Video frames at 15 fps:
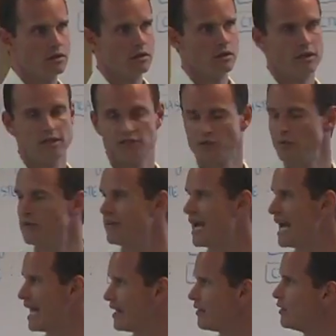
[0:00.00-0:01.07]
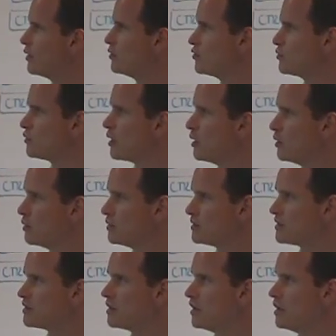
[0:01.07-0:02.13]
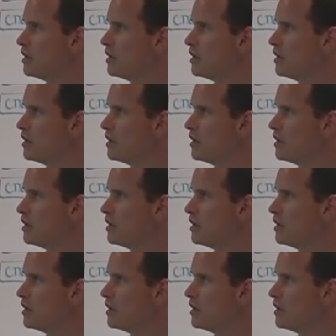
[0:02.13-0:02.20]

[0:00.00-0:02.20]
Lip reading: All right, so we've added those rows.